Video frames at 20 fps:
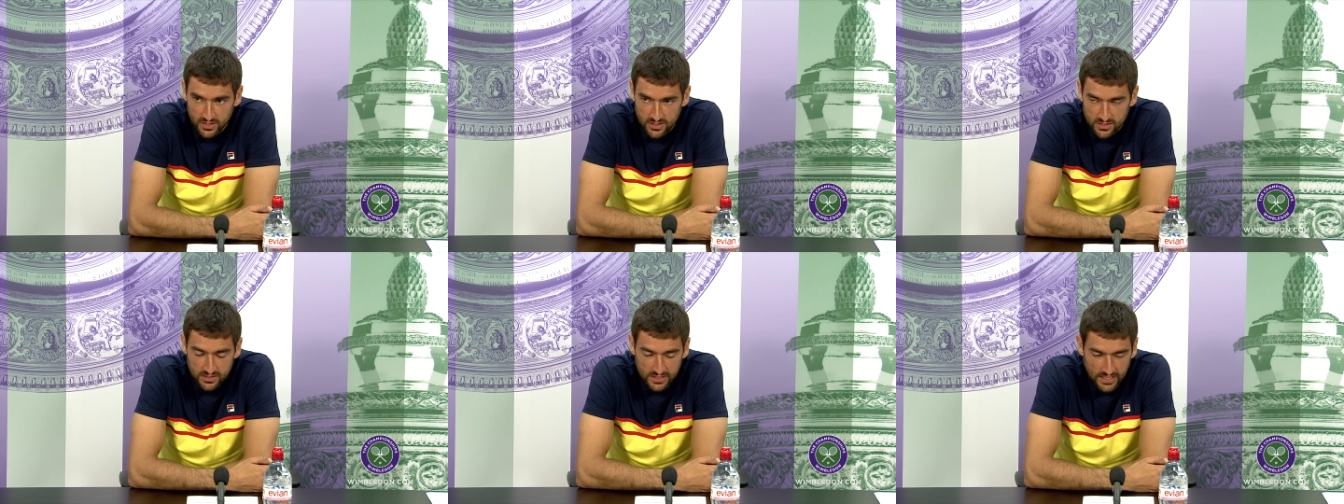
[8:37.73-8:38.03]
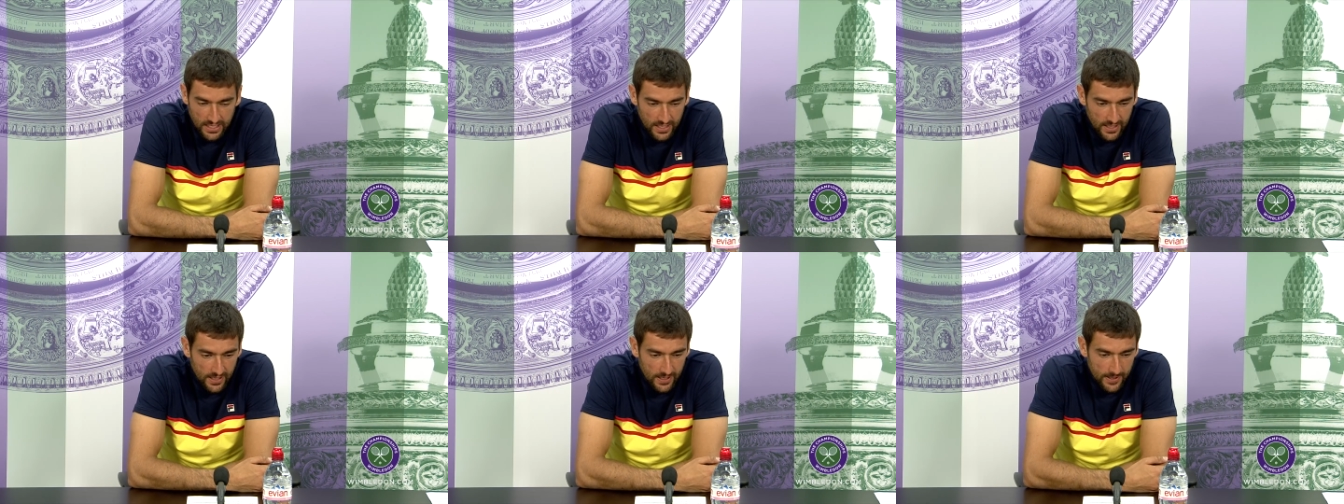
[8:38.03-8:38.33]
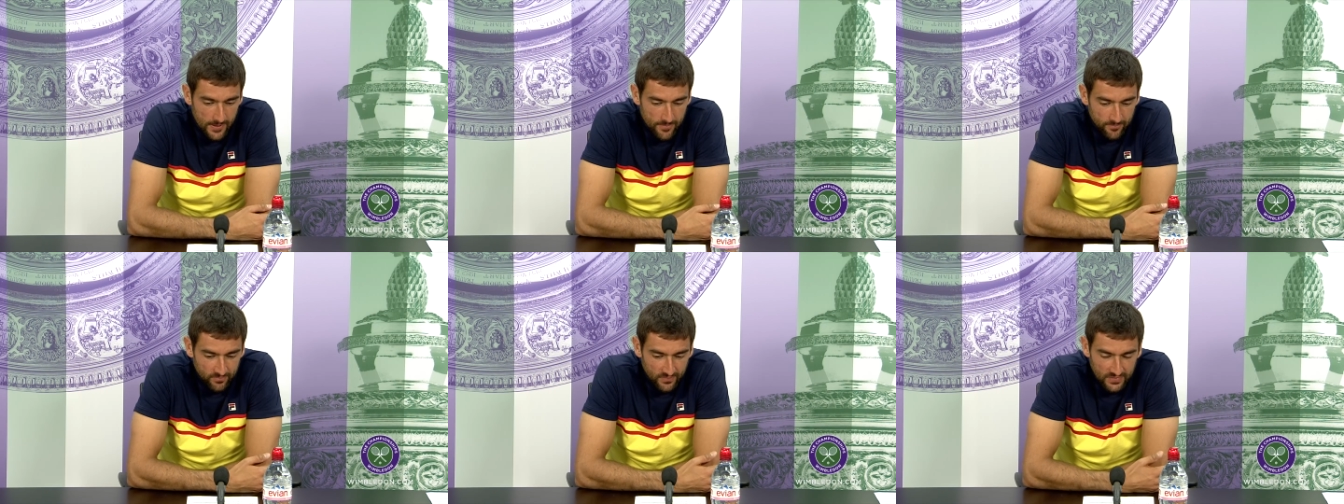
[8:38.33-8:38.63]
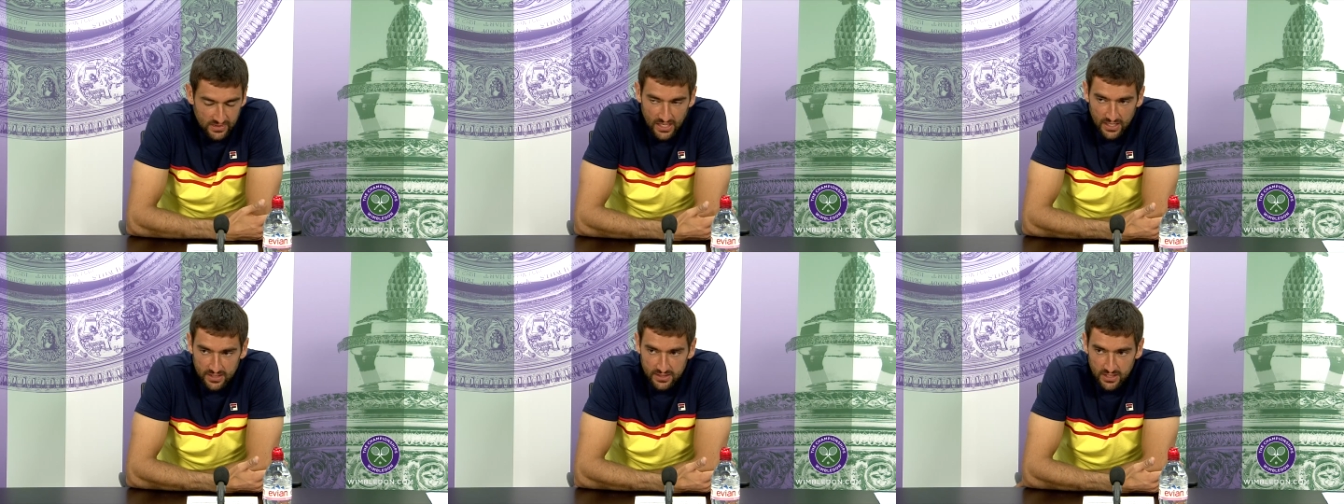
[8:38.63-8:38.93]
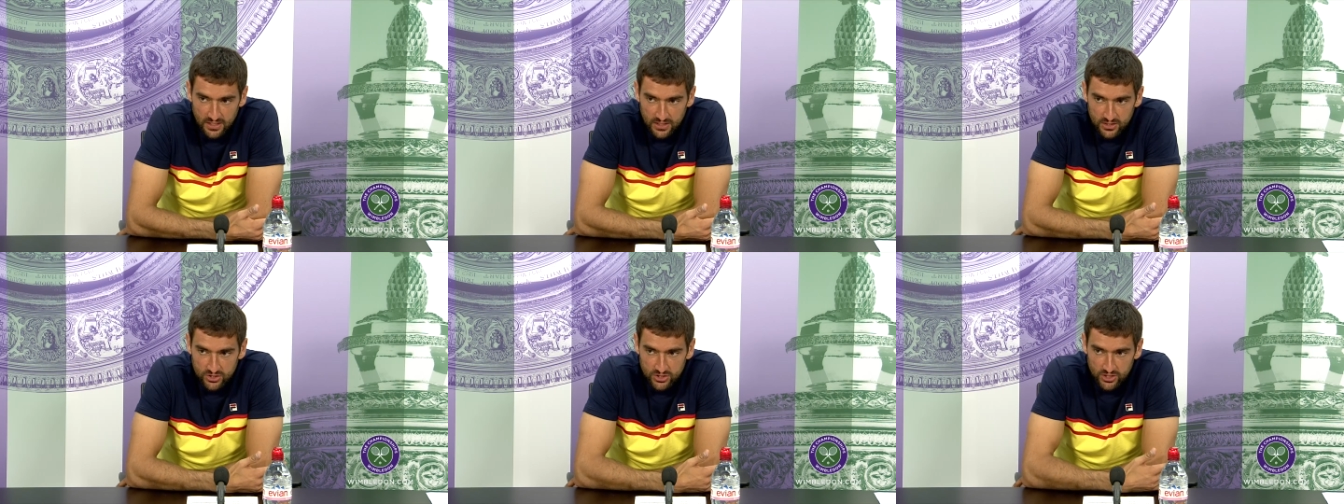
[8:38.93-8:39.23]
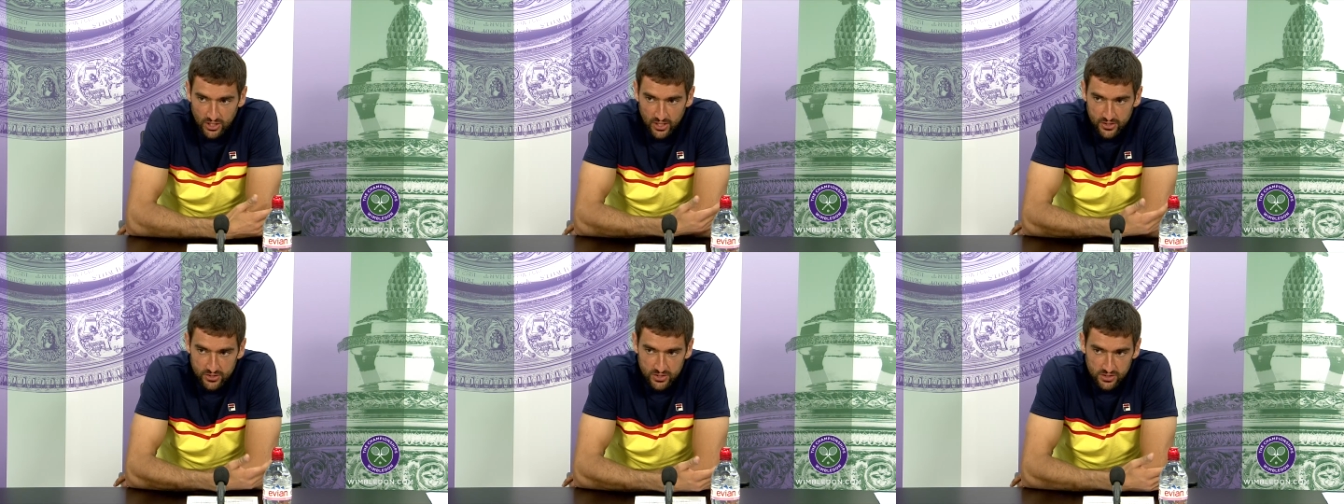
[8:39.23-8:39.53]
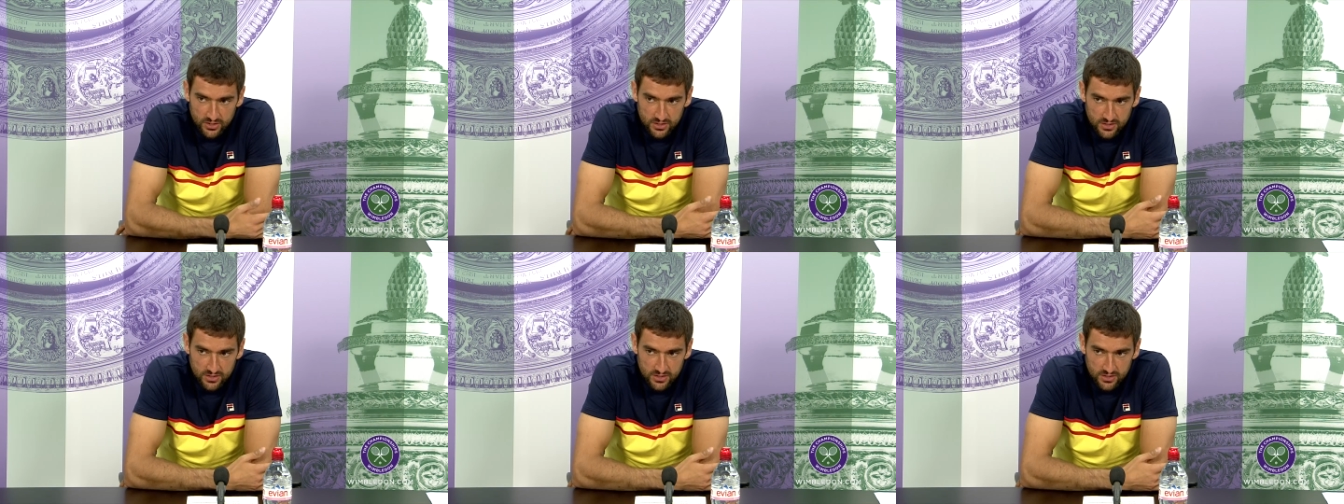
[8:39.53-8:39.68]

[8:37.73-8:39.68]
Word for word: as nothing is changing.